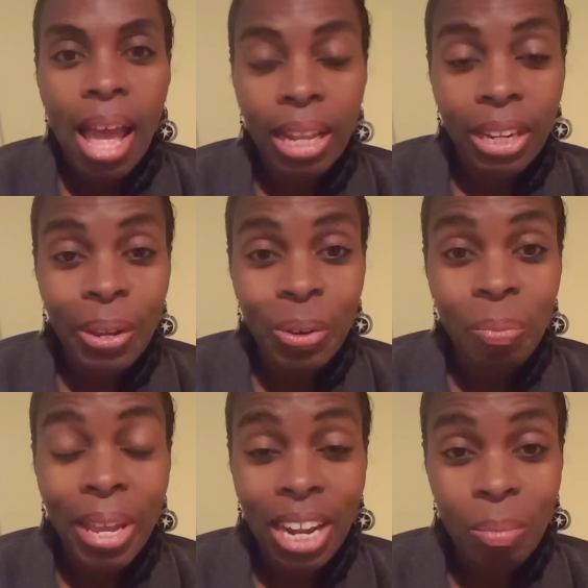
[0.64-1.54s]
Hello,
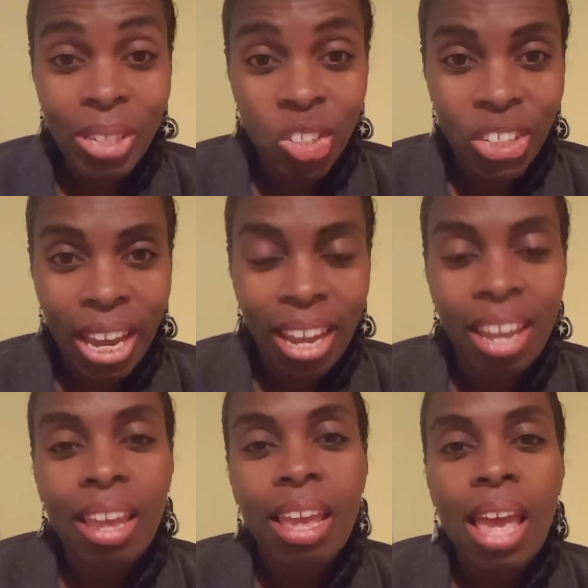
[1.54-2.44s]
my name is Jay,
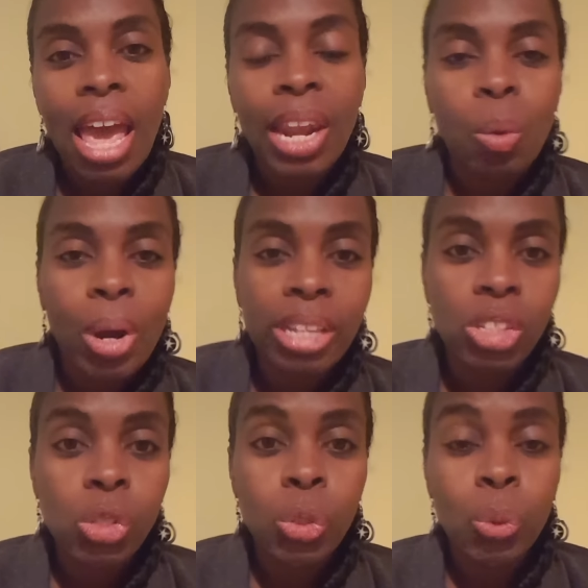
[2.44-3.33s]
and I wanted
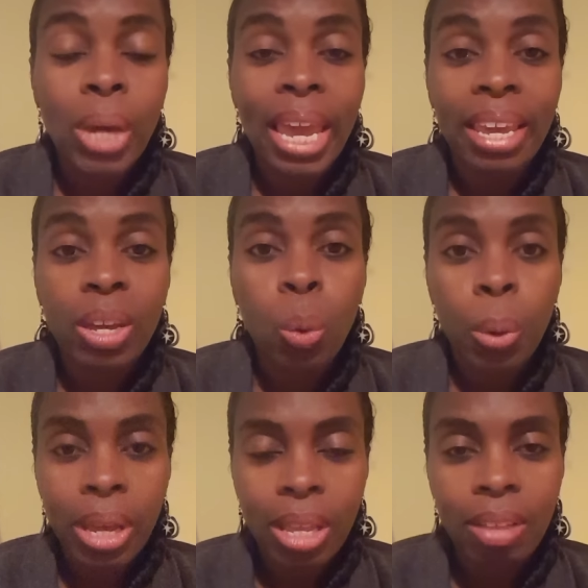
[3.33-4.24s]
to do a
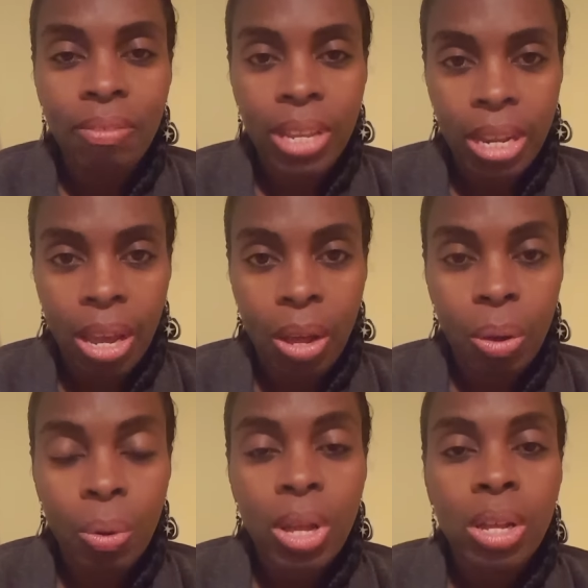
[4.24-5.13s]
quick
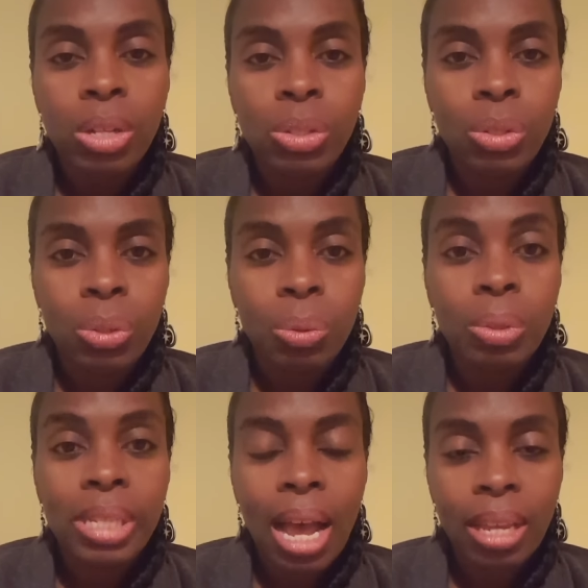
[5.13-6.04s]
video to
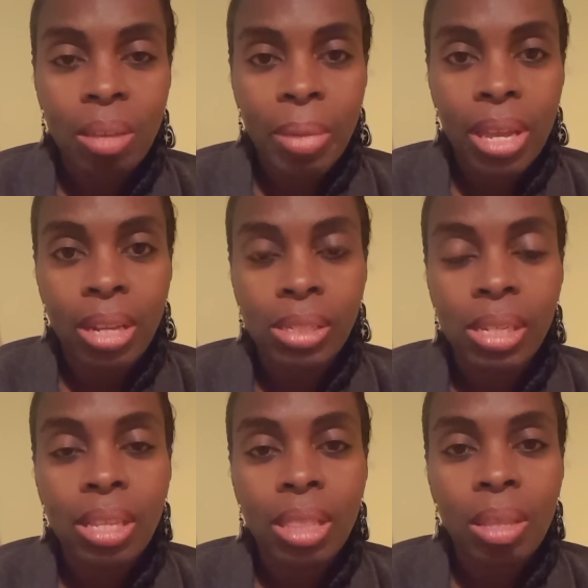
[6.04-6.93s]
document
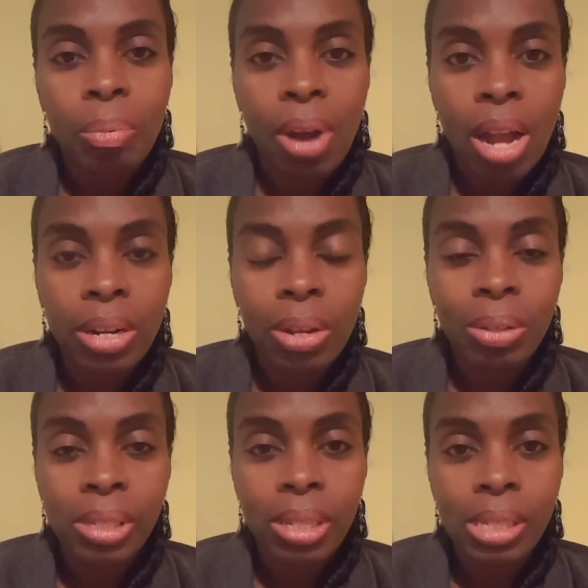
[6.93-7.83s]
the
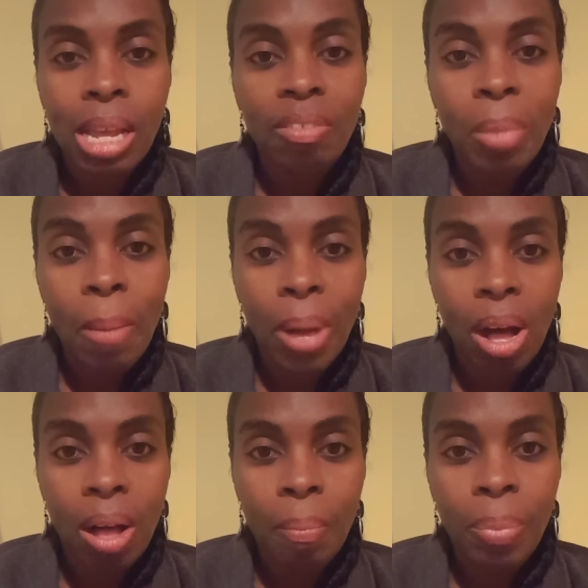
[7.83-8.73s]
prognosis of my
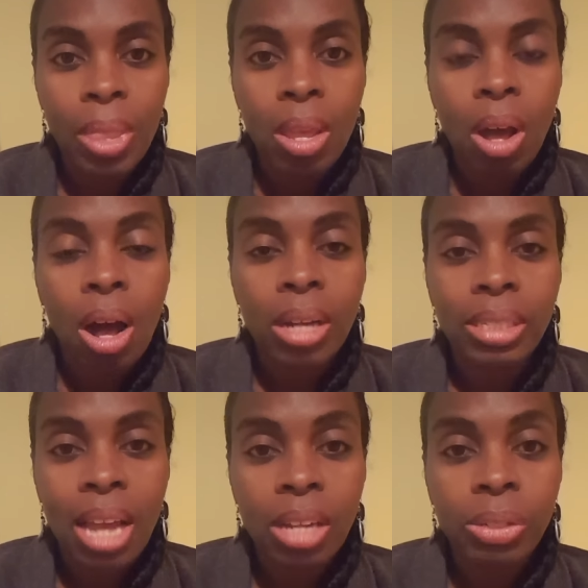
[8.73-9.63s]
mom on
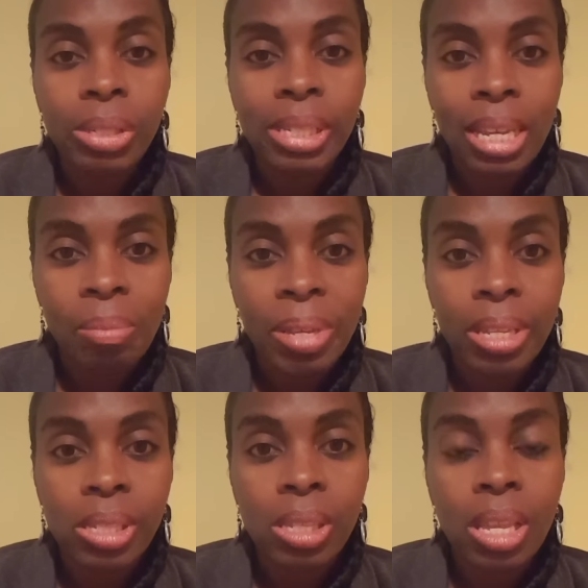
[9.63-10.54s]
Dr.
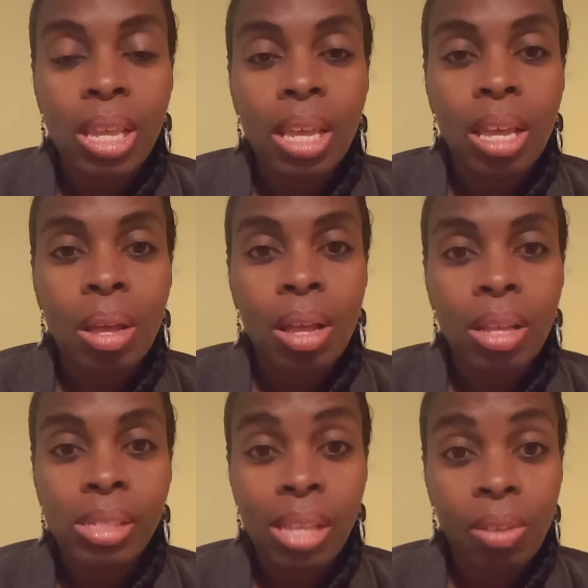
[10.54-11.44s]
Sebi's
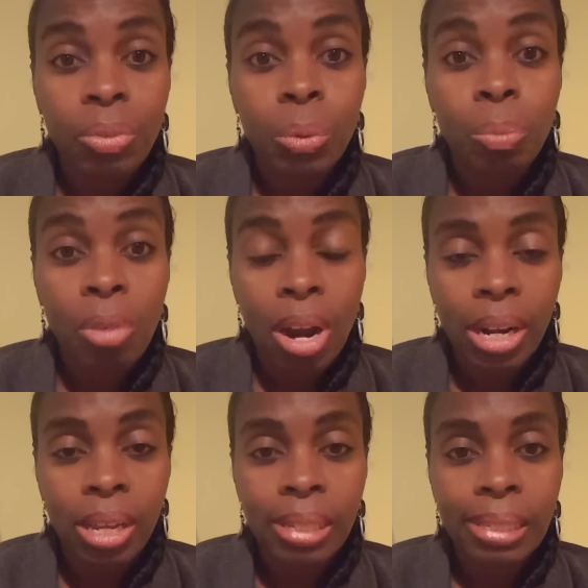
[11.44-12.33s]
Cell Food
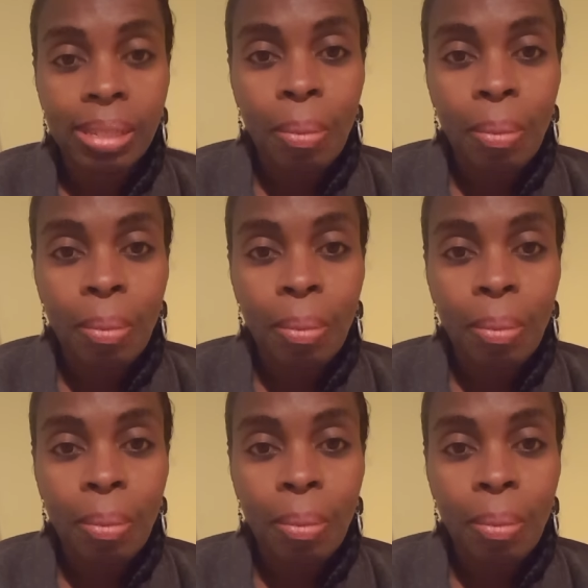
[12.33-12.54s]
Products.